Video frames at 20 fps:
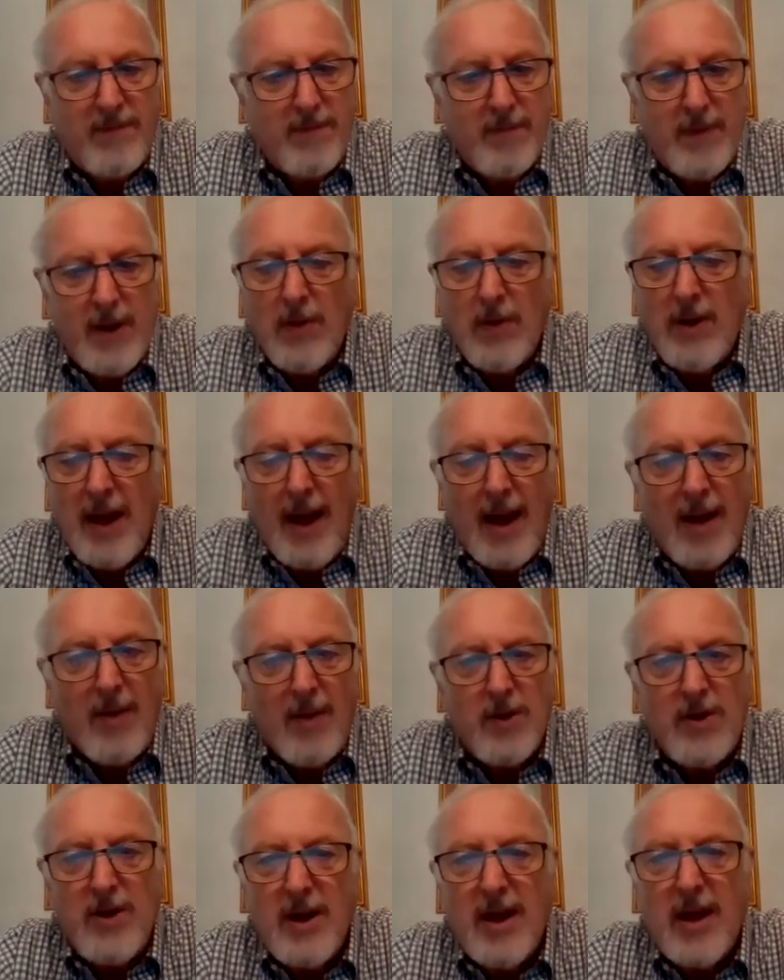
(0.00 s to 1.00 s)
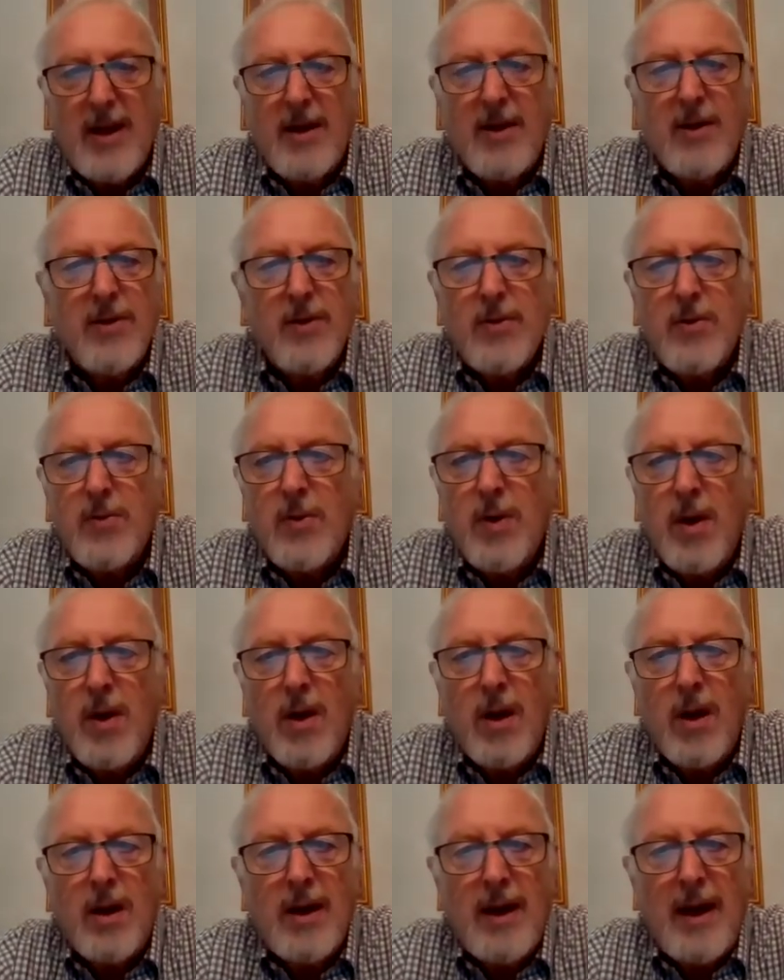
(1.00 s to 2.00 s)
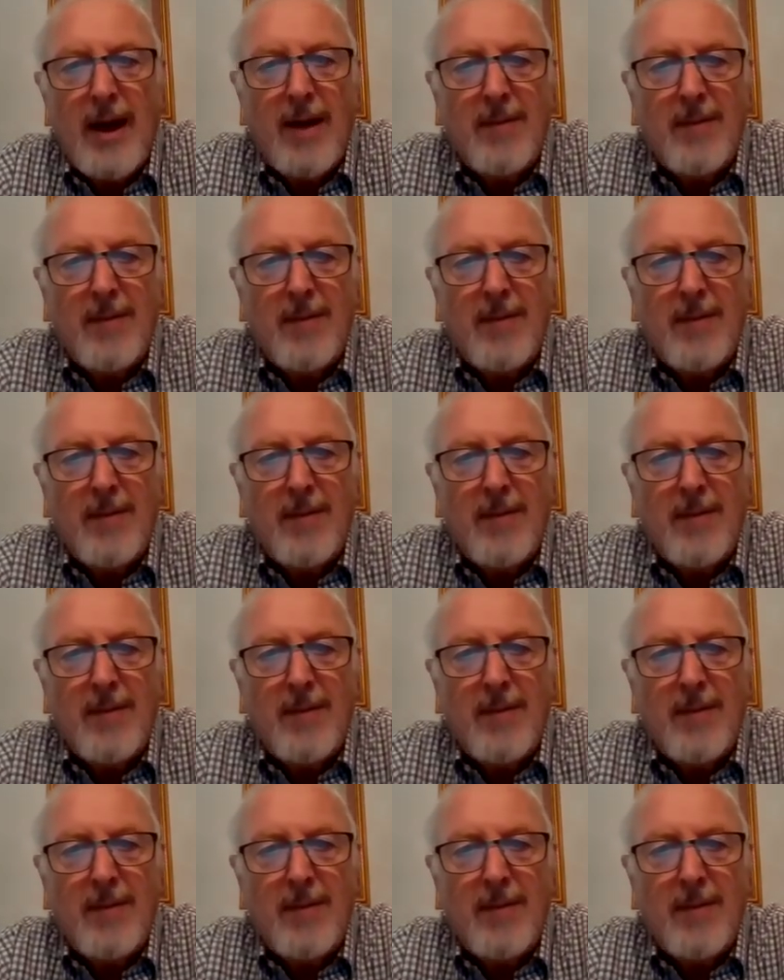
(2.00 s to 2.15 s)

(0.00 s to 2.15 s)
okay, when you get into the crawl,